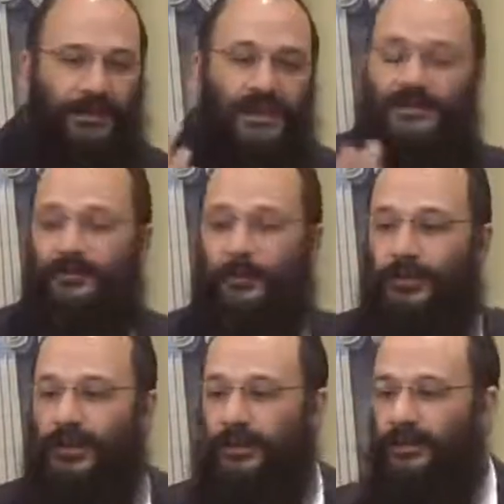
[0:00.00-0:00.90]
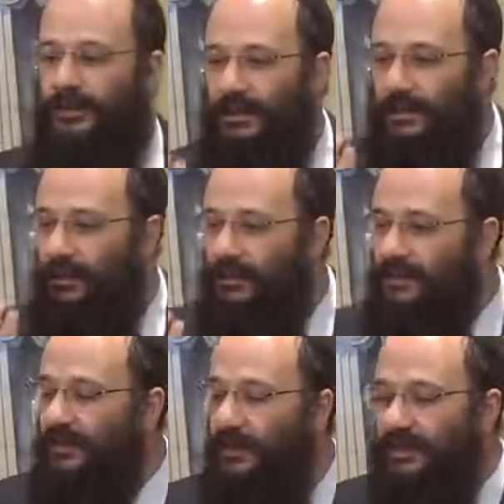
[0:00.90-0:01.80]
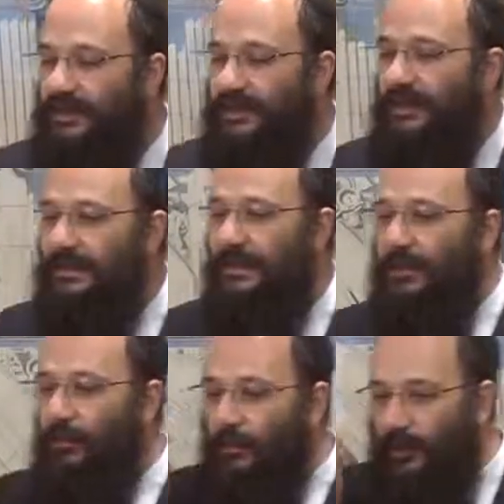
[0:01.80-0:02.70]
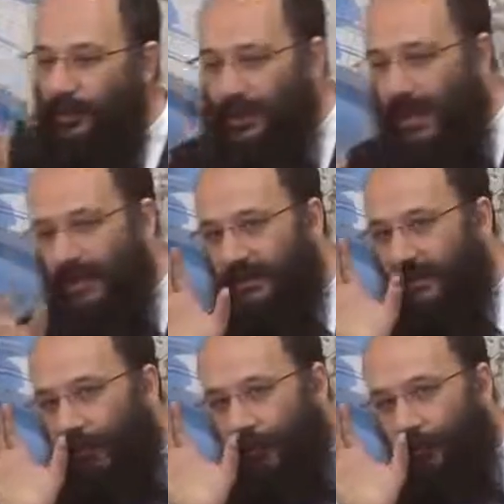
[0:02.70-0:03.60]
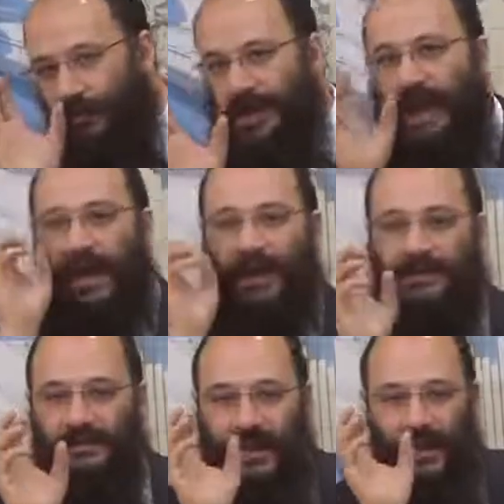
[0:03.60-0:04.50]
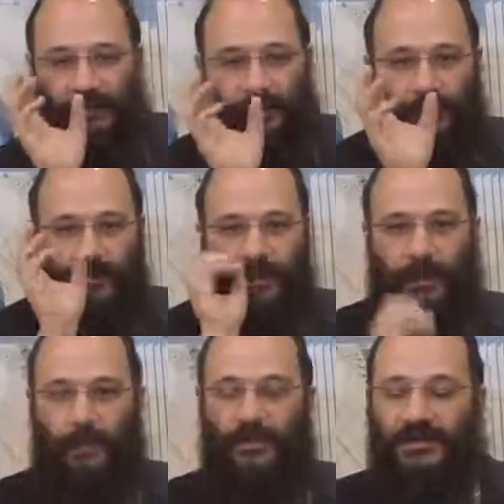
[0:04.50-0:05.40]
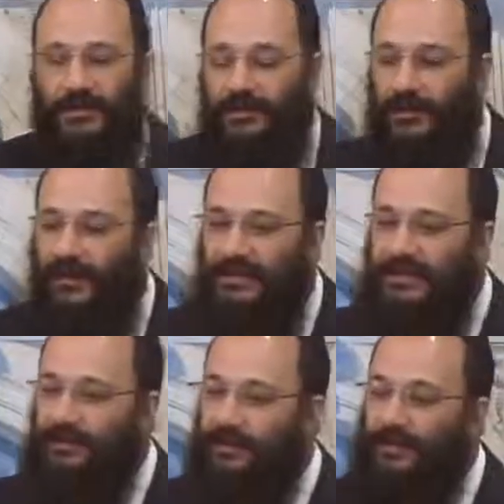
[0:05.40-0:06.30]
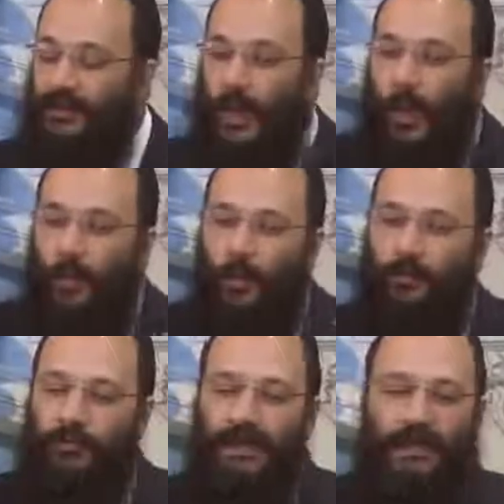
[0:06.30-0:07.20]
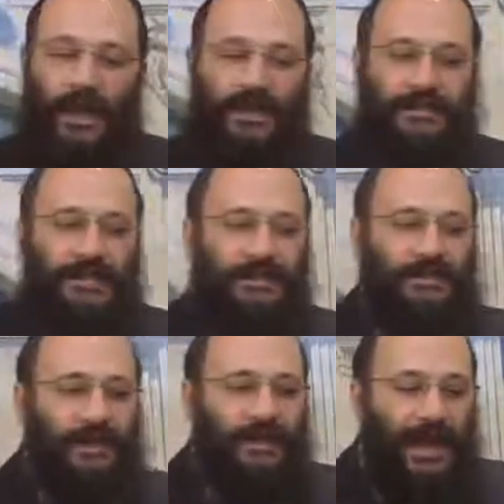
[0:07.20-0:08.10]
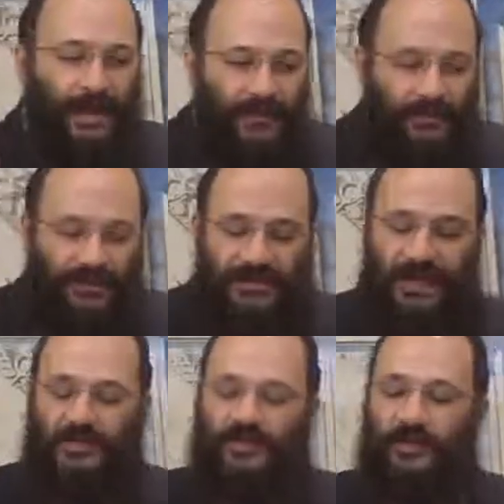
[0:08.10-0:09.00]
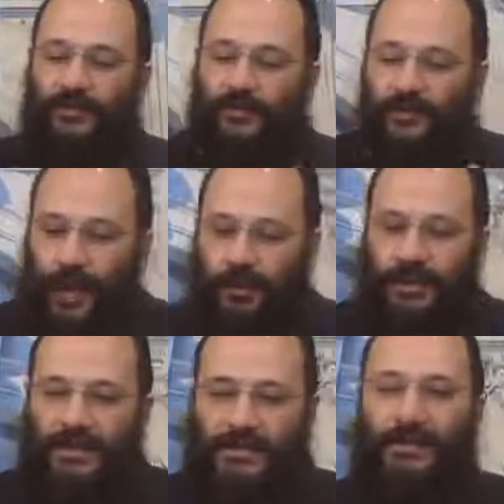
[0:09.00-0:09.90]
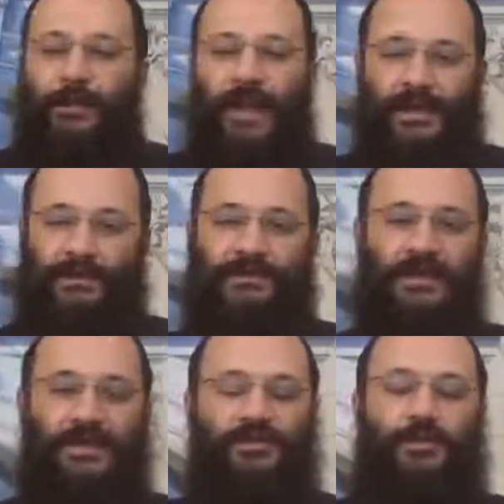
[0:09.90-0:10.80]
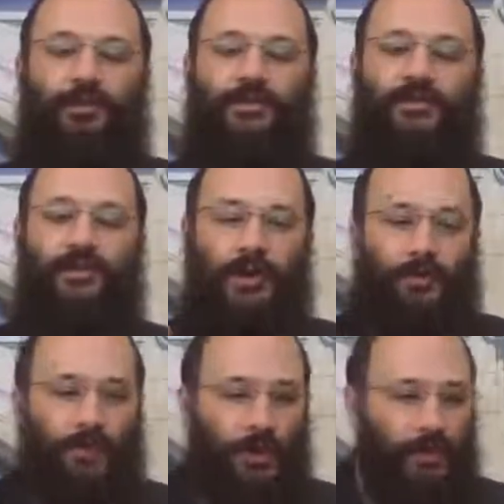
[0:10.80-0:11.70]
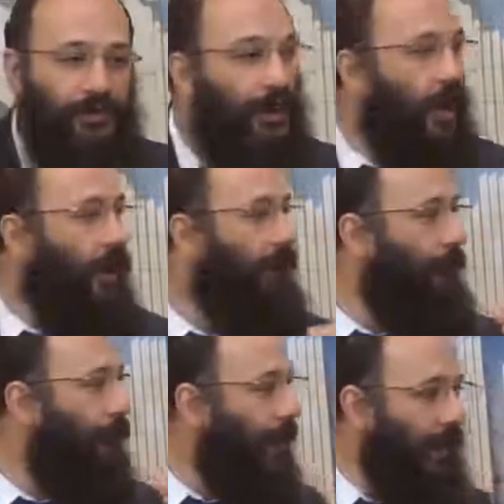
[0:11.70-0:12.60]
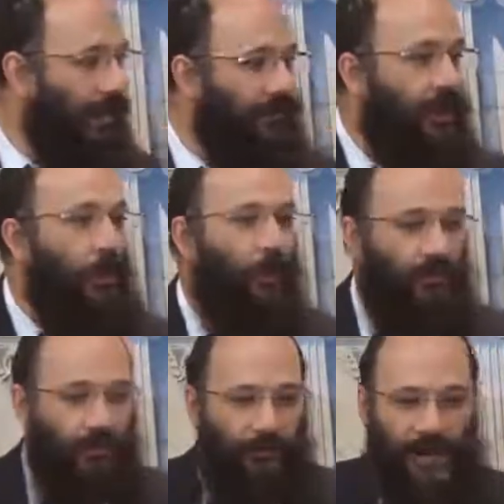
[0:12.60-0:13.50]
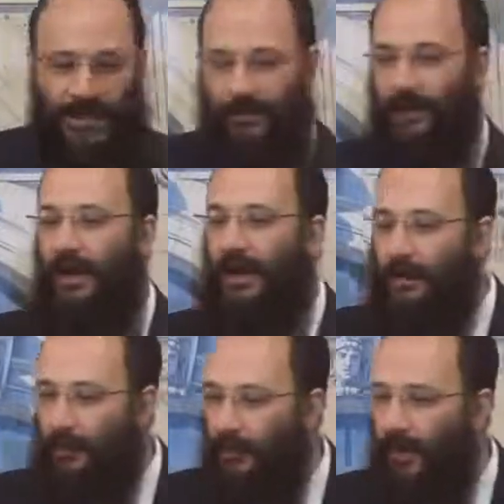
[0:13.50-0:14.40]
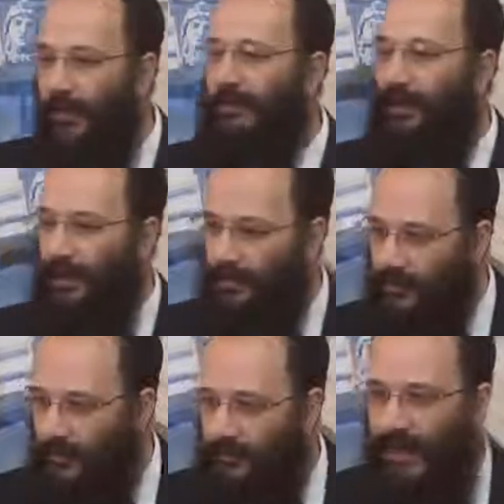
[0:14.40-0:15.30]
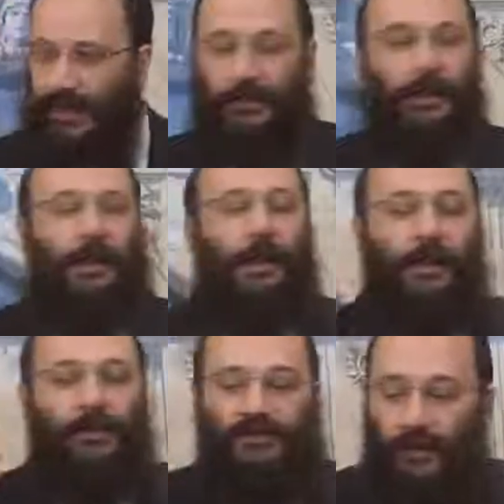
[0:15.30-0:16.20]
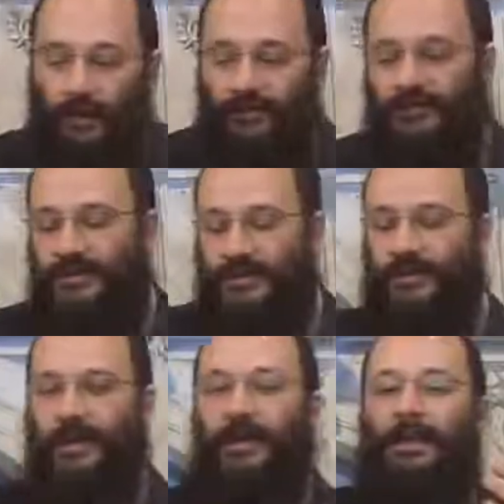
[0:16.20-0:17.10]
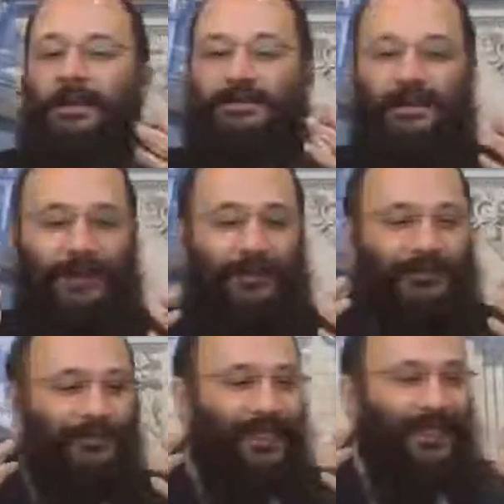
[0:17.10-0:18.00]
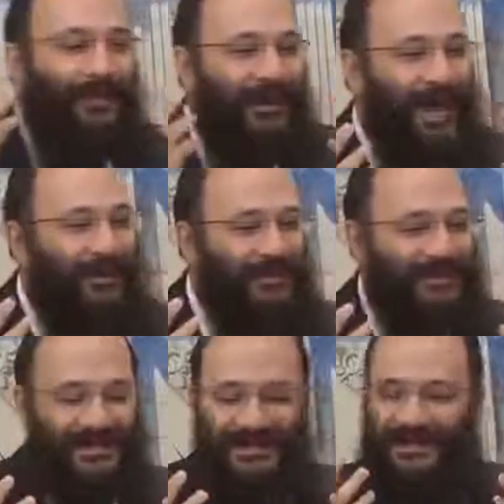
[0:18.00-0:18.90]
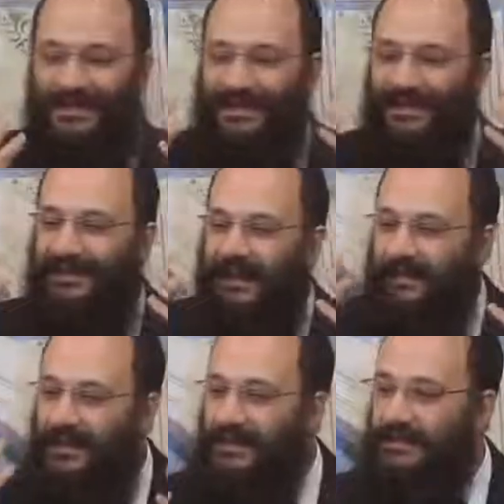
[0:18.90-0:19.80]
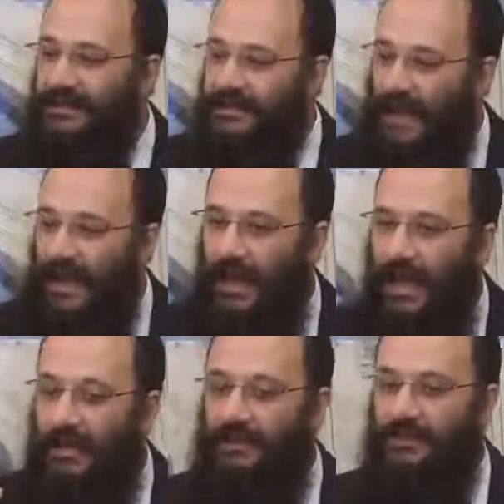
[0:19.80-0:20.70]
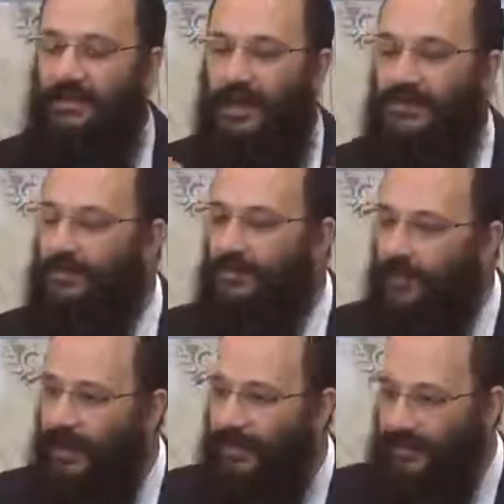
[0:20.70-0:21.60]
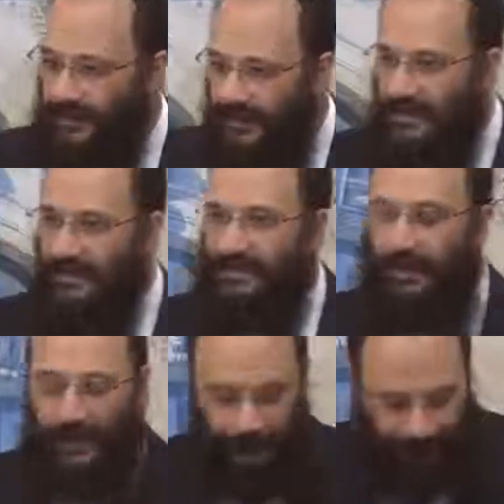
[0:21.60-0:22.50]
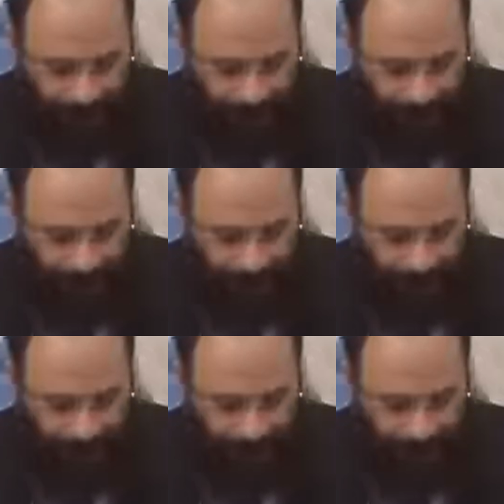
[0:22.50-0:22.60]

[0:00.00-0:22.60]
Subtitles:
This, for me, the mitzvah of Netilat Yadayim, when we look at it through the eyes and through the perception of Chassidut, we realize that it's an exercise, which is a very deep exercise, to put you in a mode of mind over matter. I don't mind, and you don't matter. So, just joking. So, what happens is that this exercise is tremendous. Let's explain.